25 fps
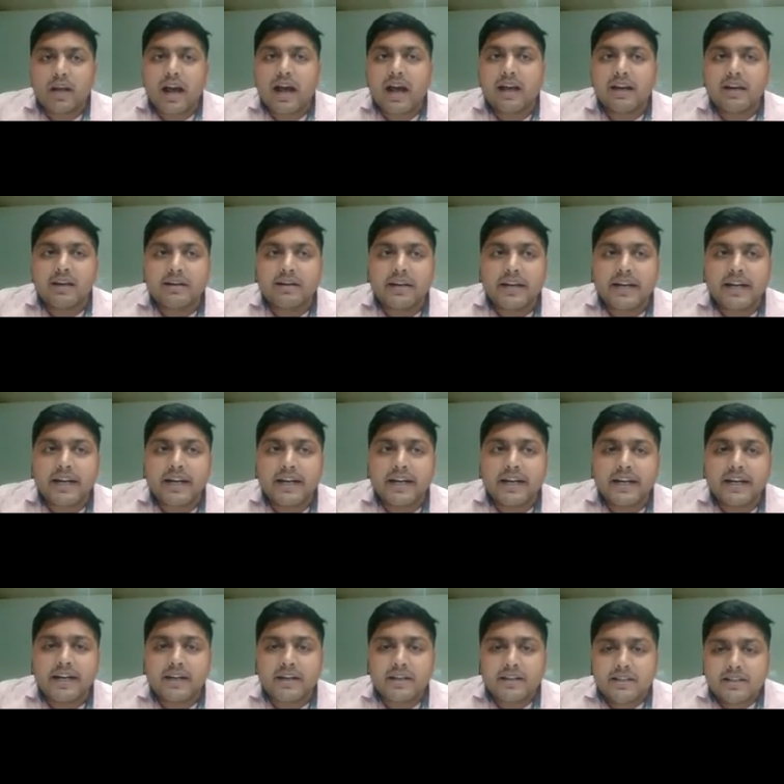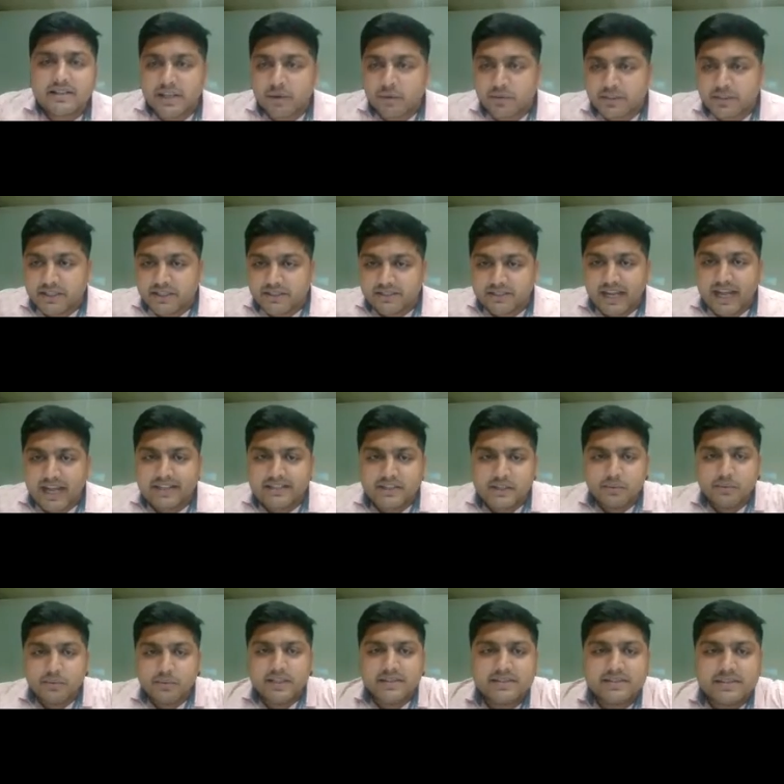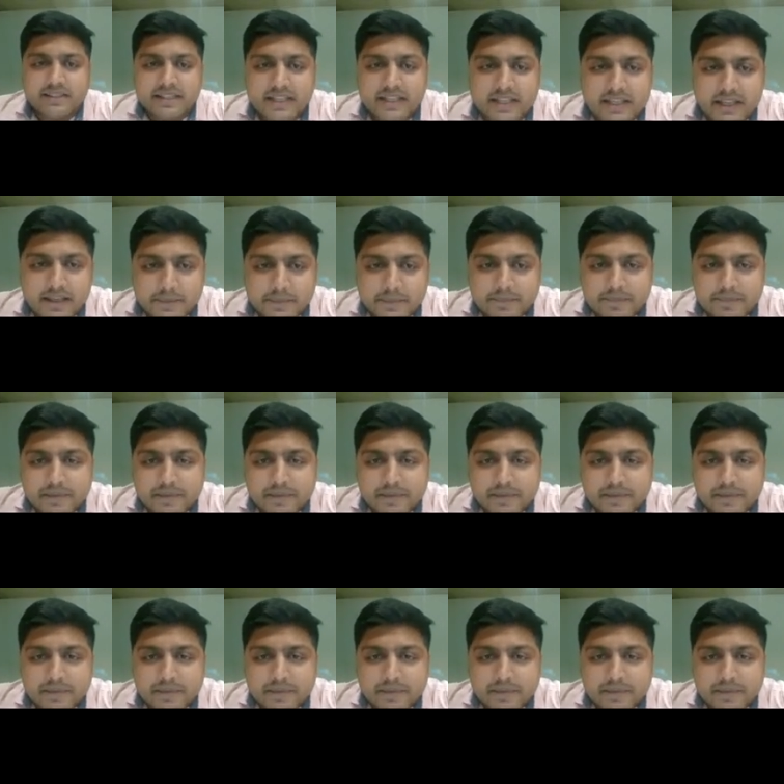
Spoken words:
Our traded COGS. As you can see,